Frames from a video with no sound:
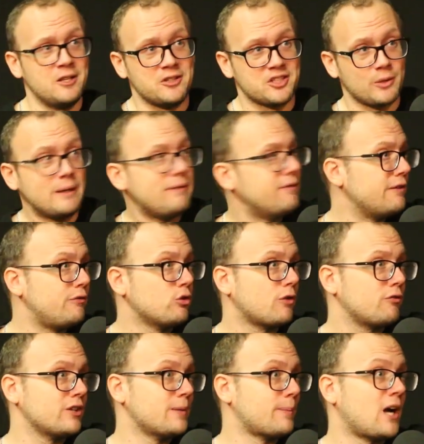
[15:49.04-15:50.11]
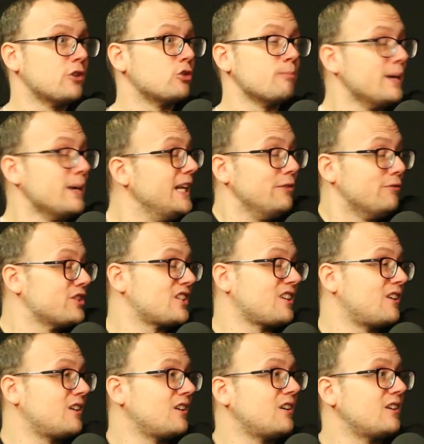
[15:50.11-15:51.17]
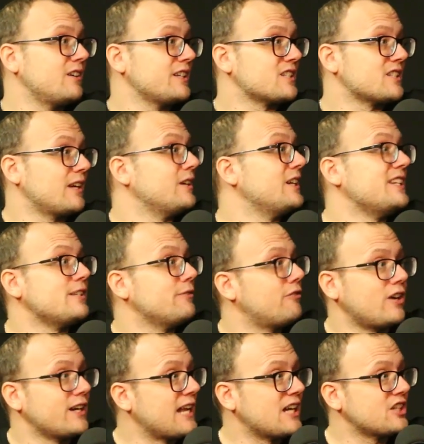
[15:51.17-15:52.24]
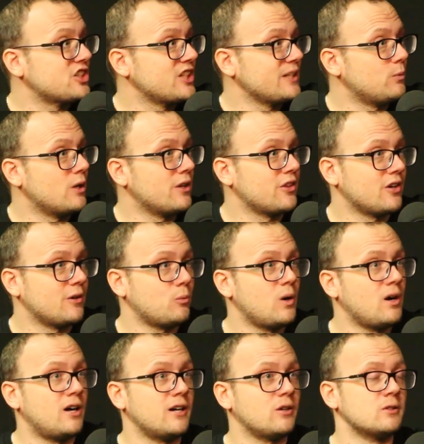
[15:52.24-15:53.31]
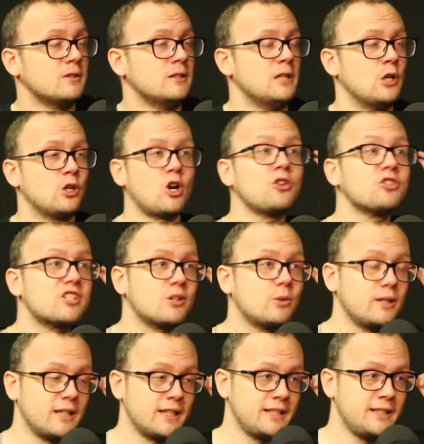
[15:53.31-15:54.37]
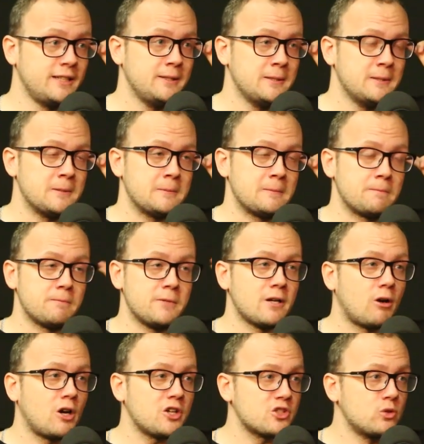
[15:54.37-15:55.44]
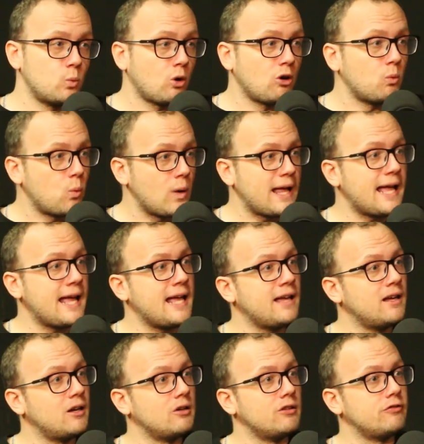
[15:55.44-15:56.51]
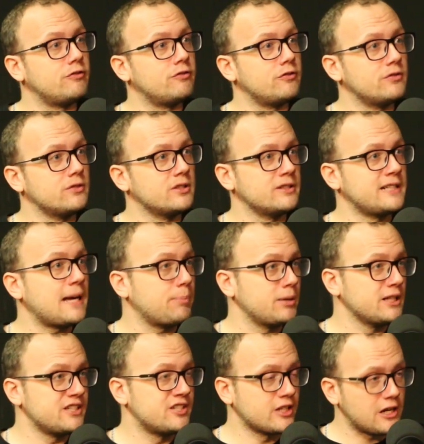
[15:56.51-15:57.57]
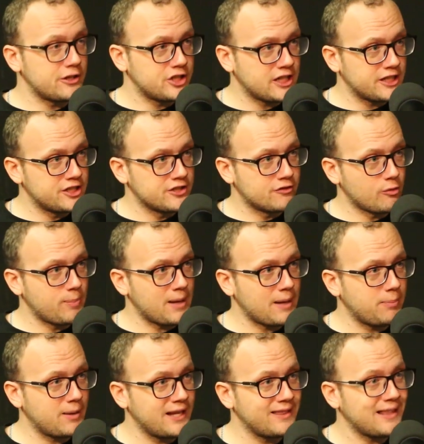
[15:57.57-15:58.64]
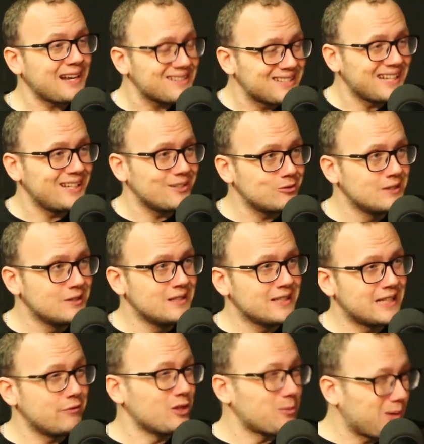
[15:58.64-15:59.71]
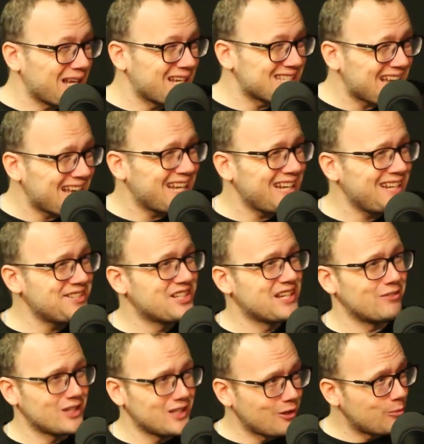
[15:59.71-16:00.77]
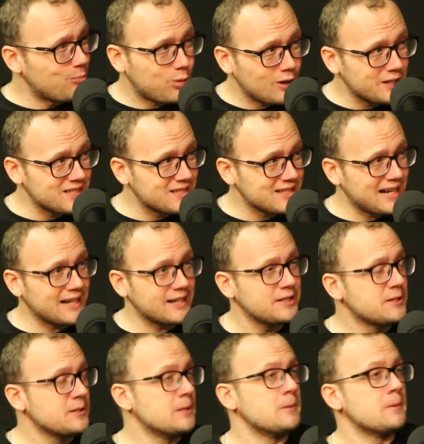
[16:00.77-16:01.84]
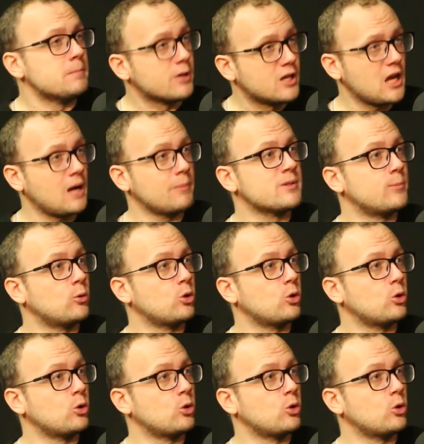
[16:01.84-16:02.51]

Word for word: So even if you're offering them 100 million for Zaha, it's like, is it financially worth our while? Consequently, you know, Arsenal were aware of Napoli's negotiations for Pepe. That deal, given the player's age, given the lower price tag, becomes